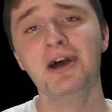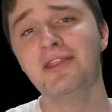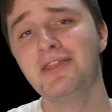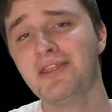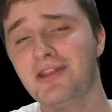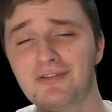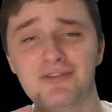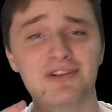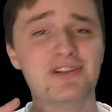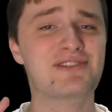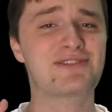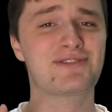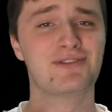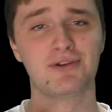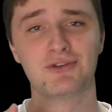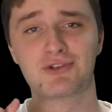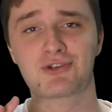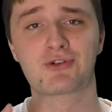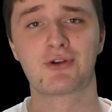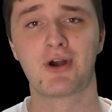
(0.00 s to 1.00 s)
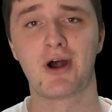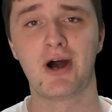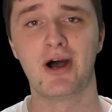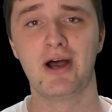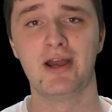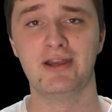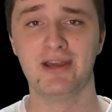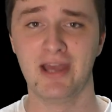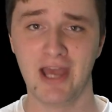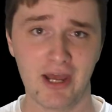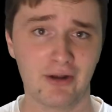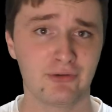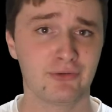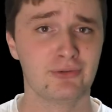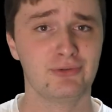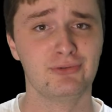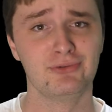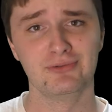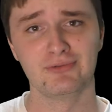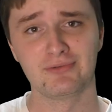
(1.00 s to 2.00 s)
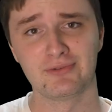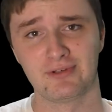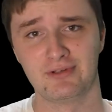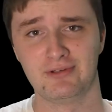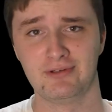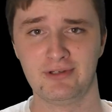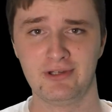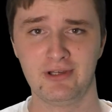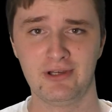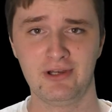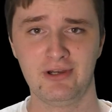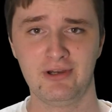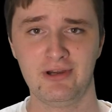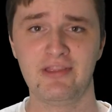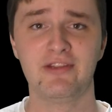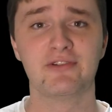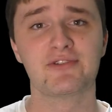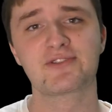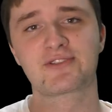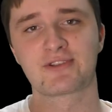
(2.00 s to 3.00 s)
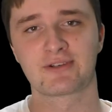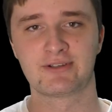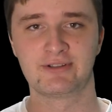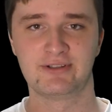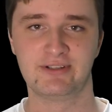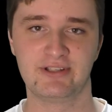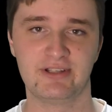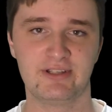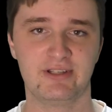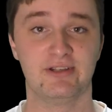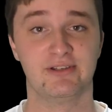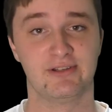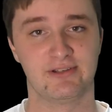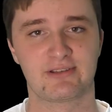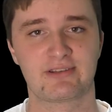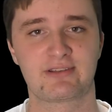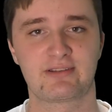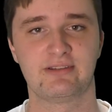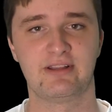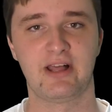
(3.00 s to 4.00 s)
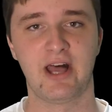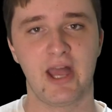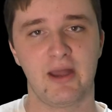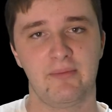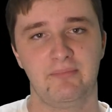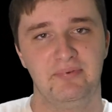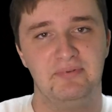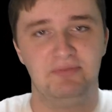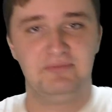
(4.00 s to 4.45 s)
There is no try, Harold. There is only slap.